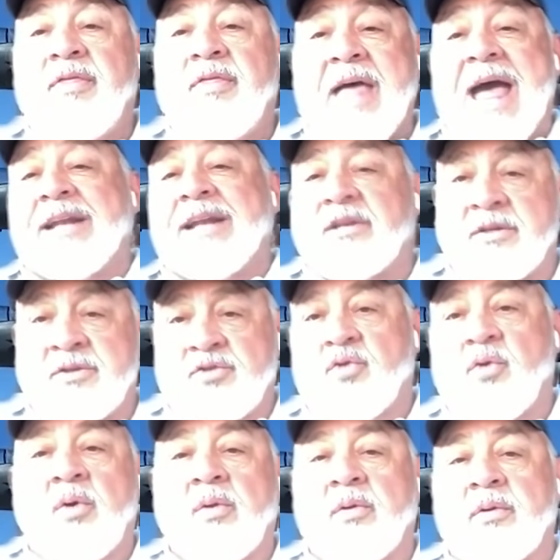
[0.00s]
That
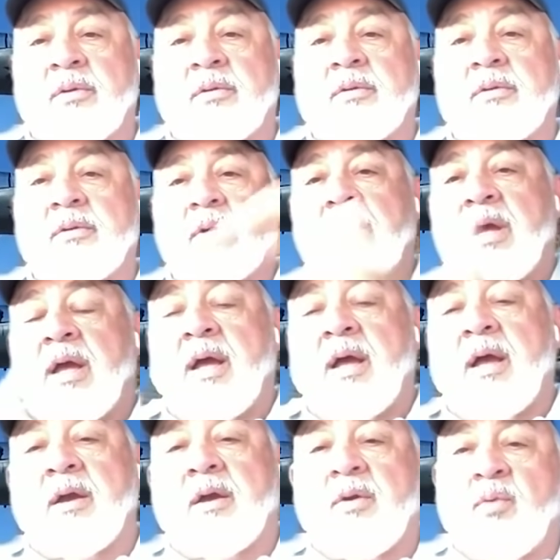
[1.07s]
controller
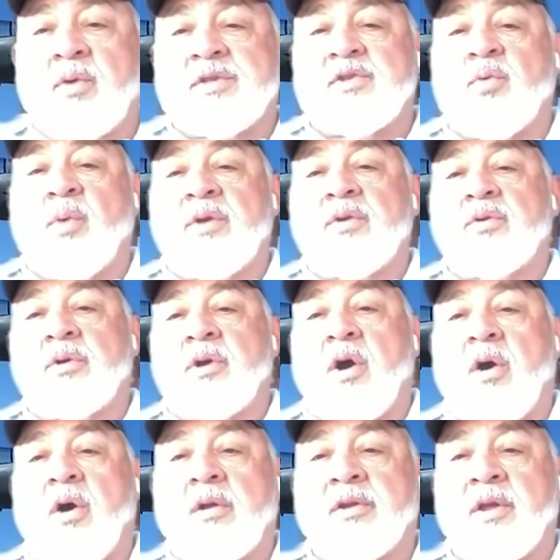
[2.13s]
uh, was the one who
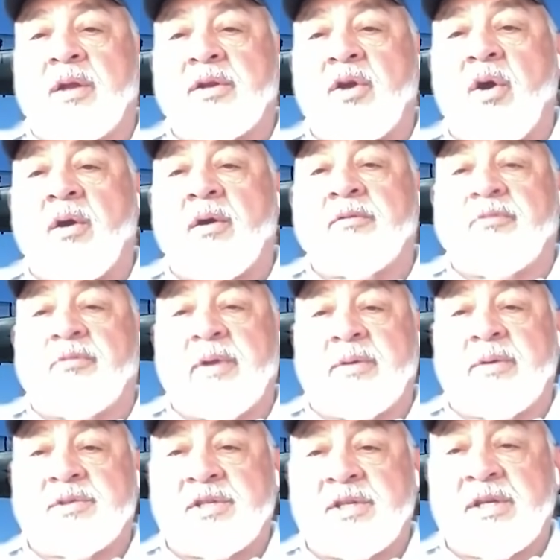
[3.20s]
called on guard
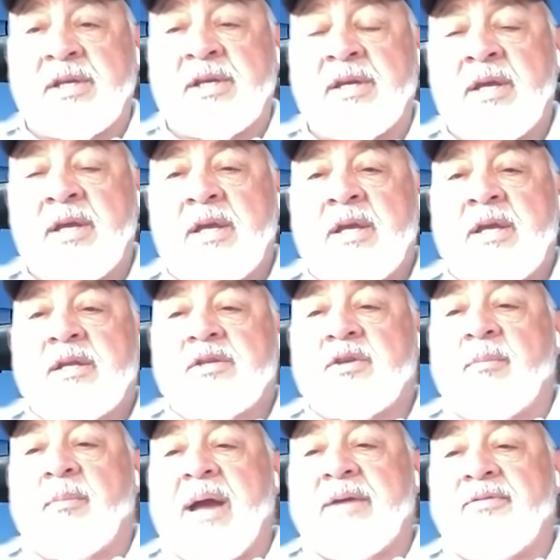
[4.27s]
frequency
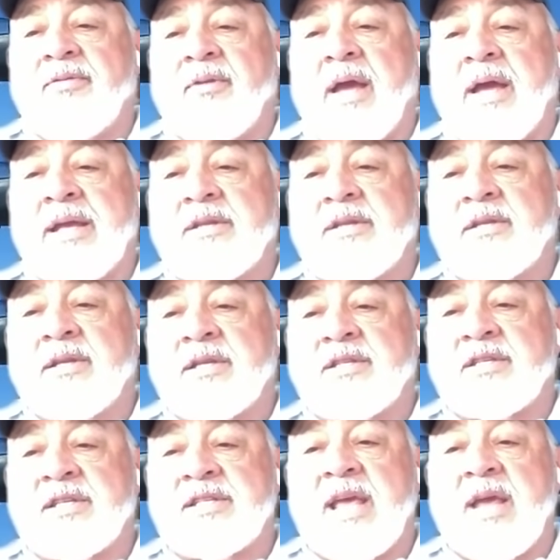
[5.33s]
to my flight that
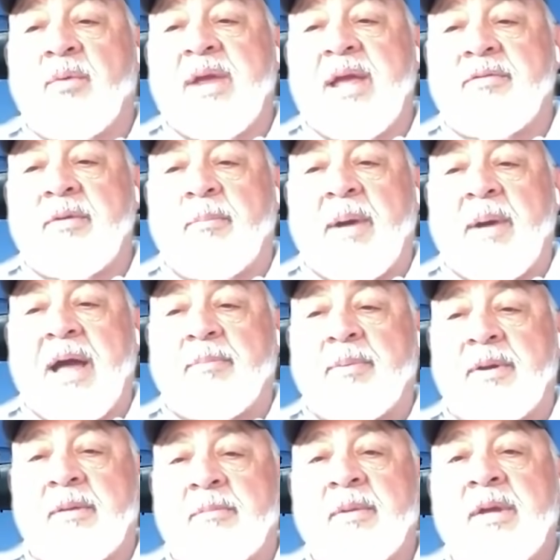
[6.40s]
says, "Hey, we have a pop
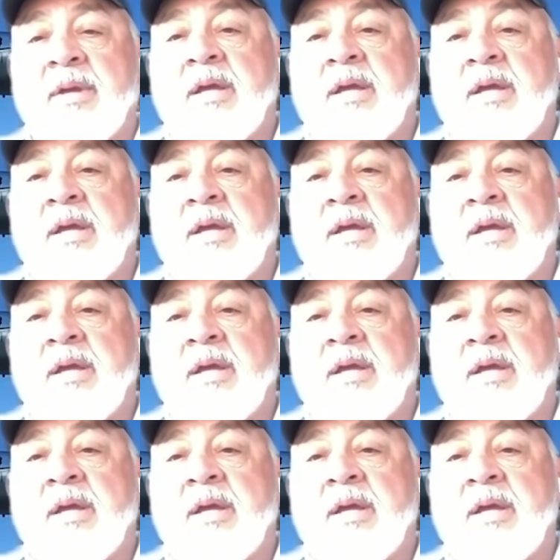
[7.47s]
up,